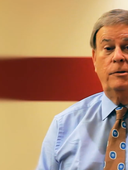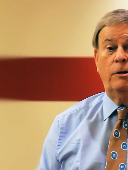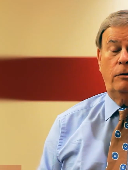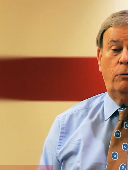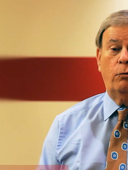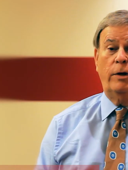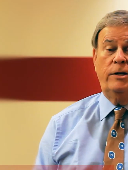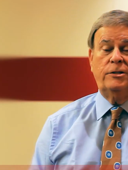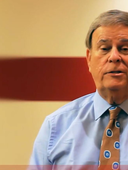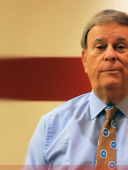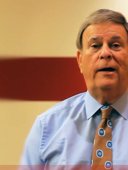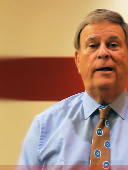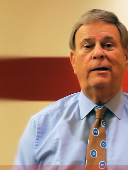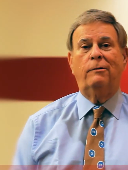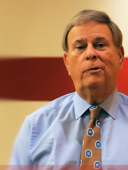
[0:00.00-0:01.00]
No question
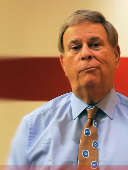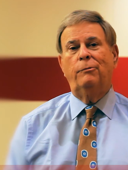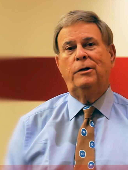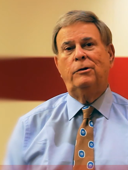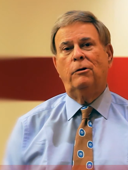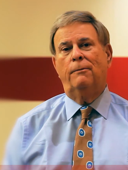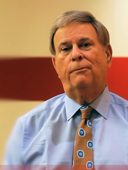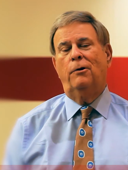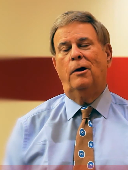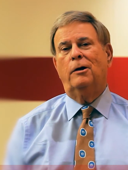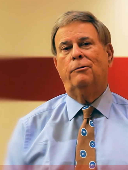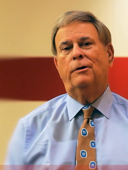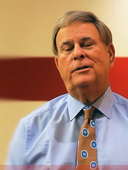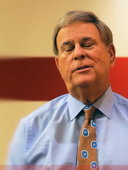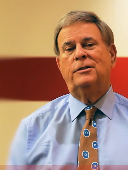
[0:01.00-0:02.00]
about it, when we do our
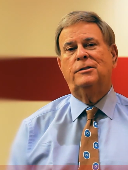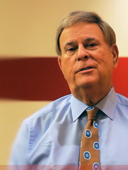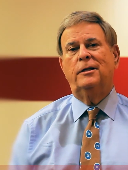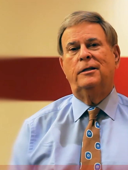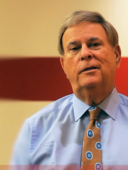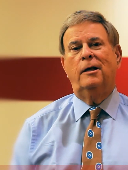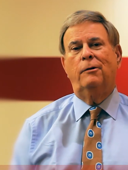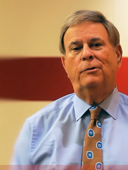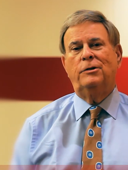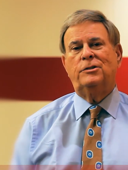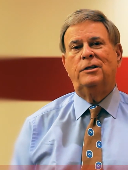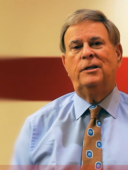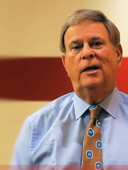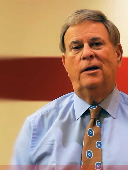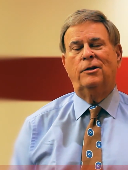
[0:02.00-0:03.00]
progresses and, and we
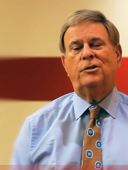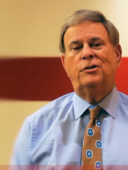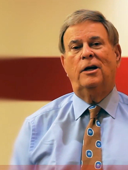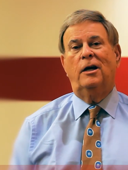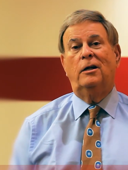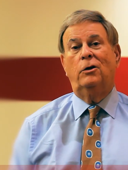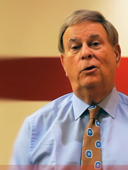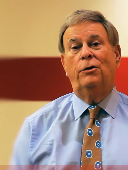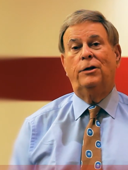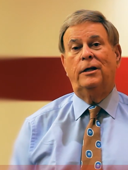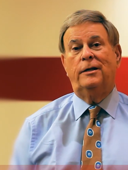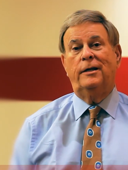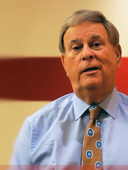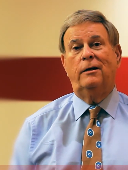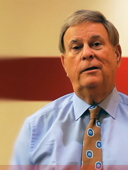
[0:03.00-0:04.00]
see how the child or the
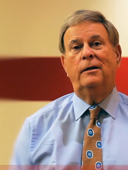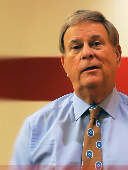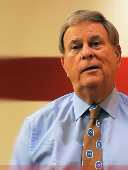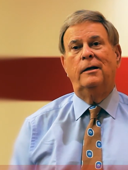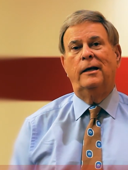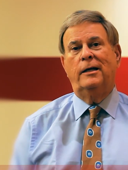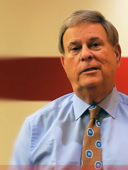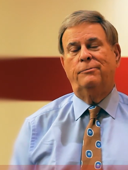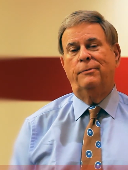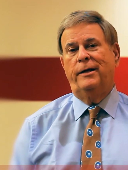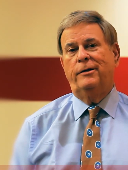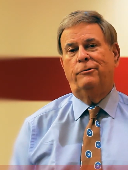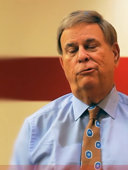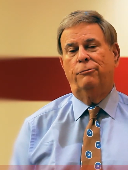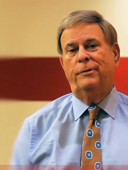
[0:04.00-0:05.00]
adult has
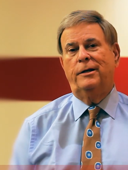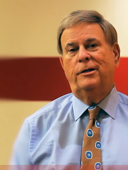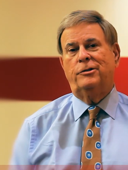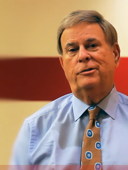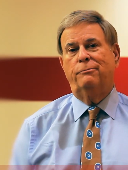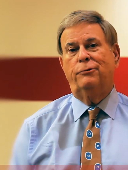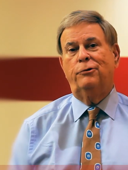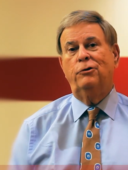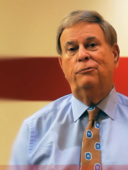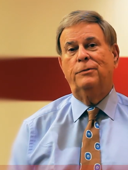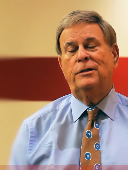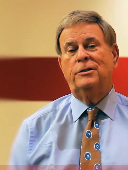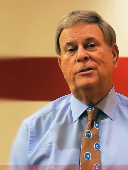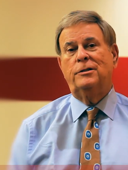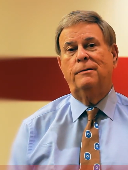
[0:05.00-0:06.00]
made tremendous
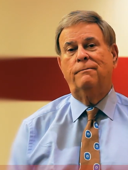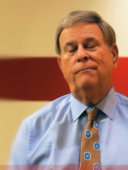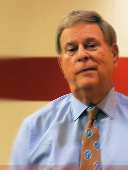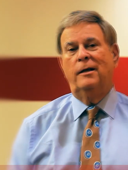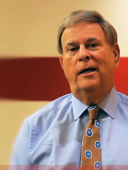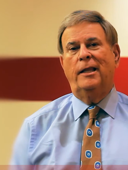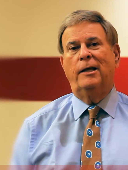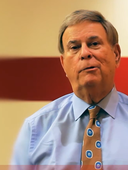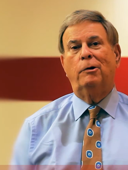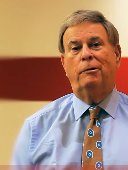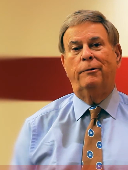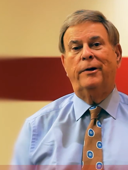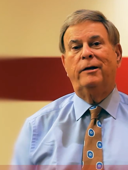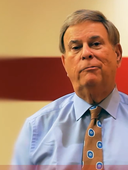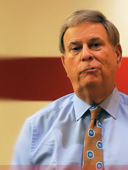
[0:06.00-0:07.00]
improvements, and then
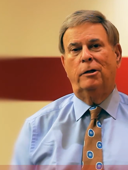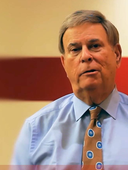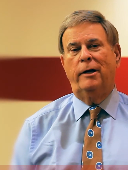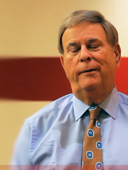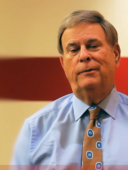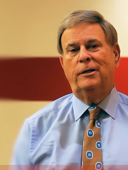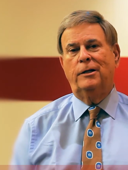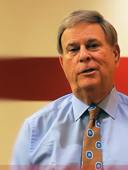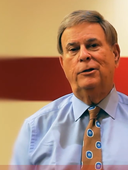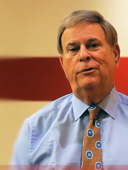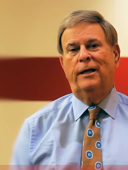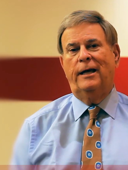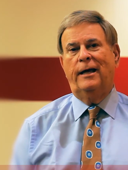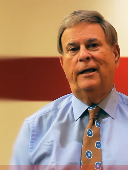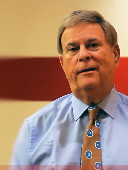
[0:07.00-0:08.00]
when we're able to do
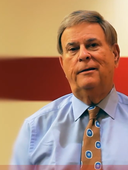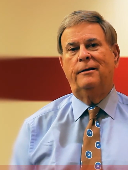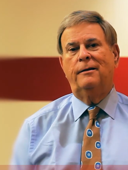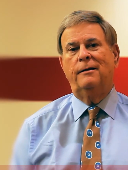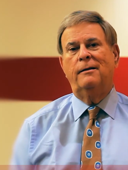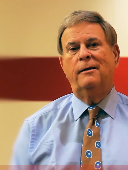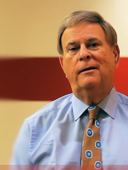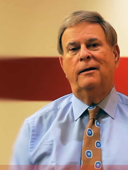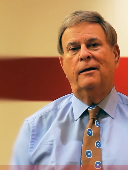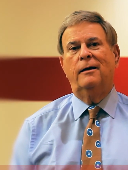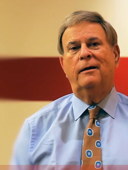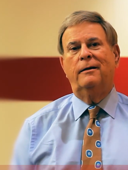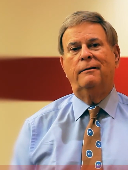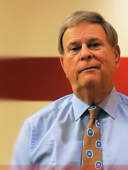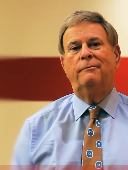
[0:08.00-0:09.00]
that,
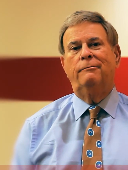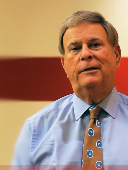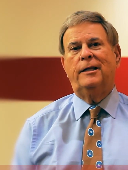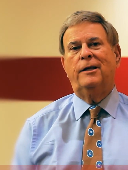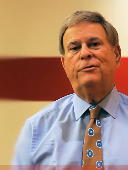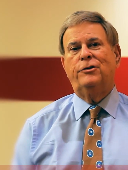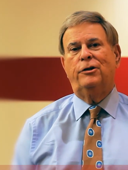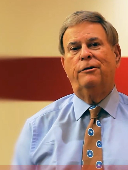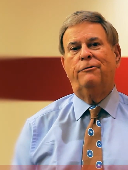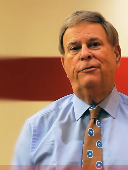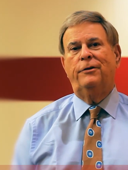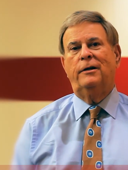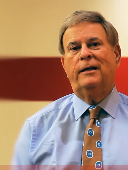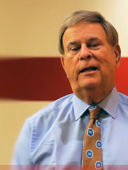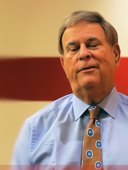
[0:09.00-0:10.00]
really gives you a good
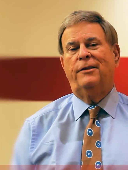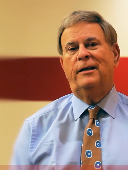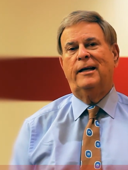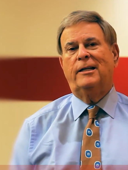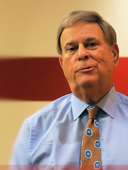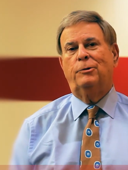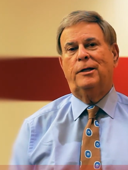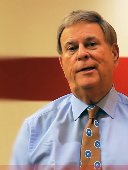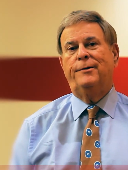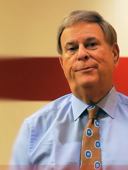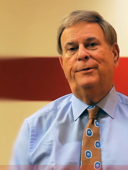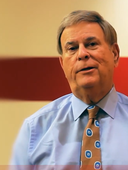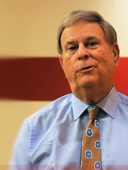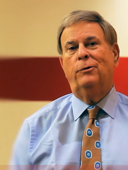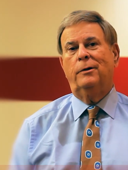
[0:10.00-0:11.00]
feeling. I think that's what keeps
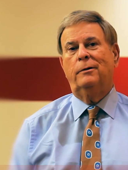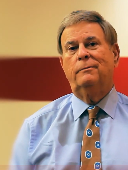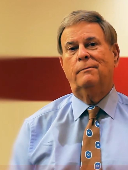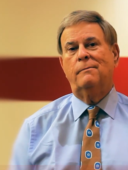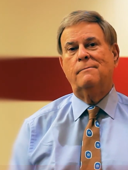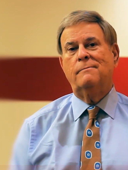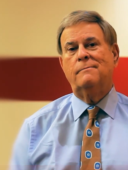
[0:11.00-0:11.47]
me going.